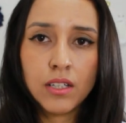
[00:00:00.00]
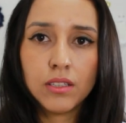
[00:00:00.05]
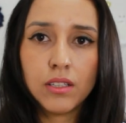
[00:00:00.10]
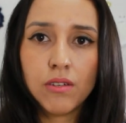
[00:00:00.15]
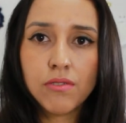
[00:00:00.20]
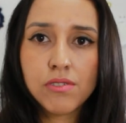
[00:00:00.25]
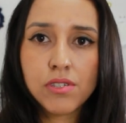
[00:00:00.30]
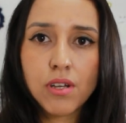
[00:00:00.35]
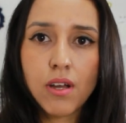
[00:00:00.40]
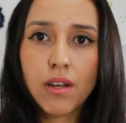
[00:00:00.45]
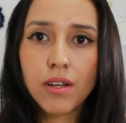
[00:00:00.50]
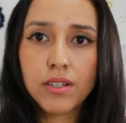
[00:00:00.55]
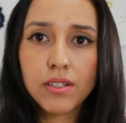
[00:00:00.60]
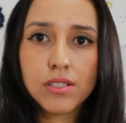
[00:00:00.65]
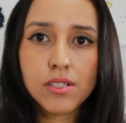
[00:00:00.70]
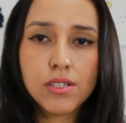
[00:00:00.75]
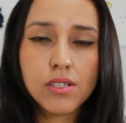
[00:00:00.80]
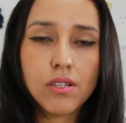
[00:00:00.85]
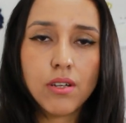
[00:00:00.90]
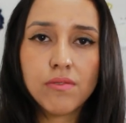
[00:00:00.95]
Don't
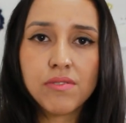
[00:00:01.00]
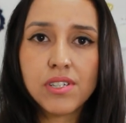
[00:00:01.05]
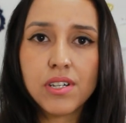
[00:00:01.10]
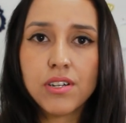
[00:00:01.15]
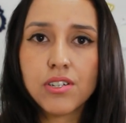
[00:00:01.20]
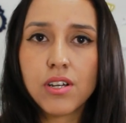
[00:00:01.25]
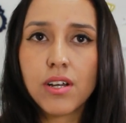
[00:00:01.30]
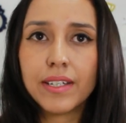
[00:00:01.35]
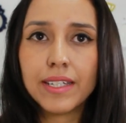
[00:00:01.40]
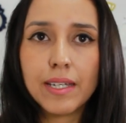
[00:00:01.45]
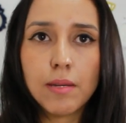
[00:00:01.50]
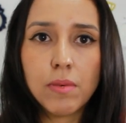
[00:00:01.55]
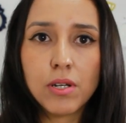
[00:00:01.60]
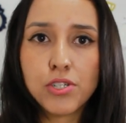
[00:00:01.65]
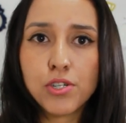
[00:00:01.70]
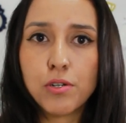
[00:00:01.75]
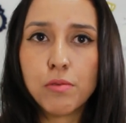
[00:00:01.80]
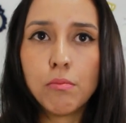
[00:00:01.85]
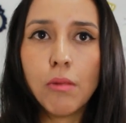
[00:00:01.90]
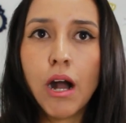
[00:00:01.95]
start, don't start talking
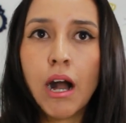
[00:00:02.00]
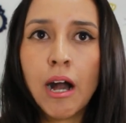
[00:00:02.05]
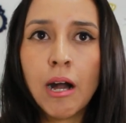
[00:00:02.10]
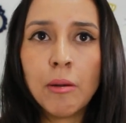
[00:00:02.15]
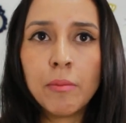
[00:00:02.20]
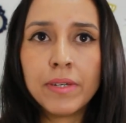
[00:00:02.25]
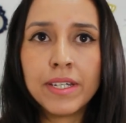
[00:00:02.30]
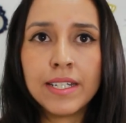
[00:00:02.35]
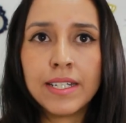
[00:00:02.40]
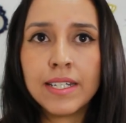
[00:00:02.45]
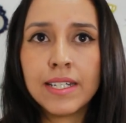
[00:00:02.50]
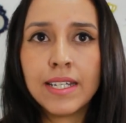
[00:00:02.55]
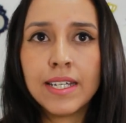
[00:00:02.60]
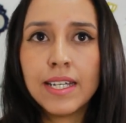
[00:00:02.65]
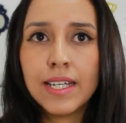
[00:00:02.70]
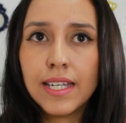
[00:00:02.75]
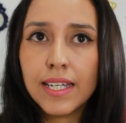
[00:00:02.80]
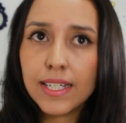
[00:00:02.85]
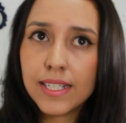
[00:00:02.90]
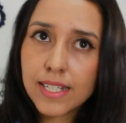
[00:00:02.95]
about your mom and
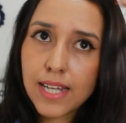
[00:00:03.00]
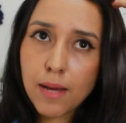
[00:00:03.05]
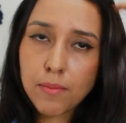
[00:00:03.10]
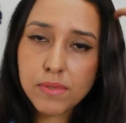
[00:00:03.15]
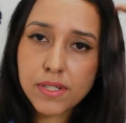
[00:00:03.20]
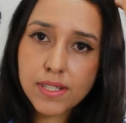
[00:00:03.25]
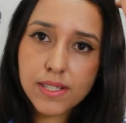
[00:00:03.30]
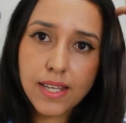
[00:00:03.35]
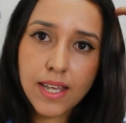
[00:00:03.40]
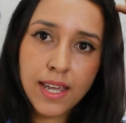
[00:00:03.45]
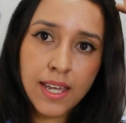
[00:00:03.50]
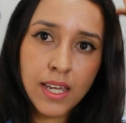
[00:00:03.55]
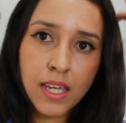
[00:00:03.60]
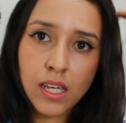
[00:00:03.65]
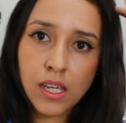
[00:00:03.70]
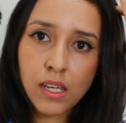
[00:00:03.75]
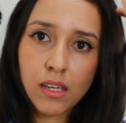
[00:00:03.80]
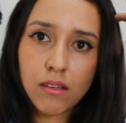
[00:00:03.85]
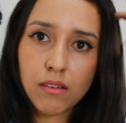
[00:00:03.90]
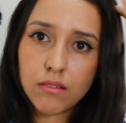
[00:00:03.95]
end up
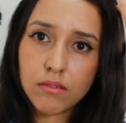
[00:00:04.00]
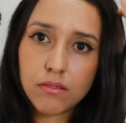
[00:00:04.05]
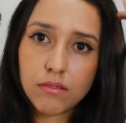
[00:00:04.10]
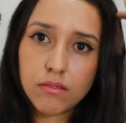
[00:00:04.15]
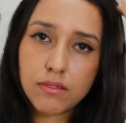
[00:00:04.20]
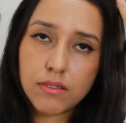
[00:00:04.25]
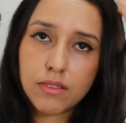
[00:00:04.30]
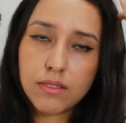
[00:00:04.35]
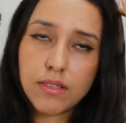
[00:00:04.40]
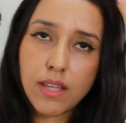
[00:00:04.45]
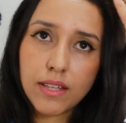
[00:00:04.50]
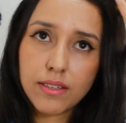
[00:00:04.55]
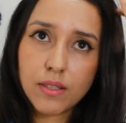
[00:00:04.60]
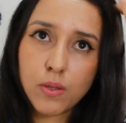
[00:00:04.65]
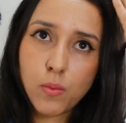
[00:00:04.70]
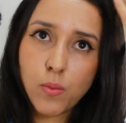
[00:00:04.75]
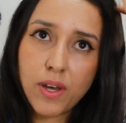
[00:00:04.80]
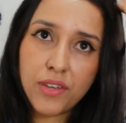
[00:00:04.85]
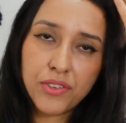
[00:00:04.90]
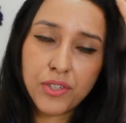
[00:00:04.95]
saying that
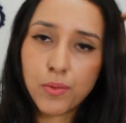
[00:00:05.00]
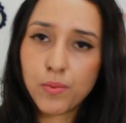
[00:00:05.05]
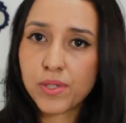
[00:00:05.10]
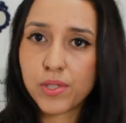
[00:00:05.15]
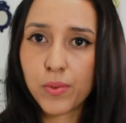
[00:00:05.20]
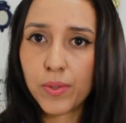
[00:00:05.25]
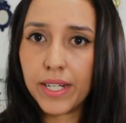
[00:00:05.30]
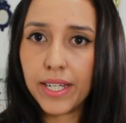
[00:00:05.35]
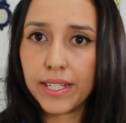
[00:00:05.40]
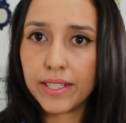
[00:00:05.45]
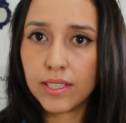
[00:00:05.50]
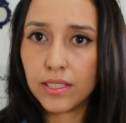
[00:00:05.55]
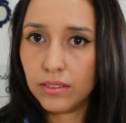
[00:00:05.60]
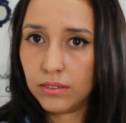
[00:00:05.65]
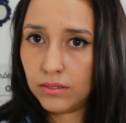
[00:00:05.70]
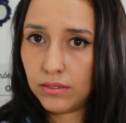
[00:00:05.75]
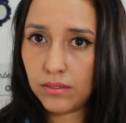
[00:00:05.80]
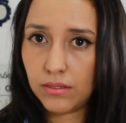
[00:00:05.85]
the weather was great.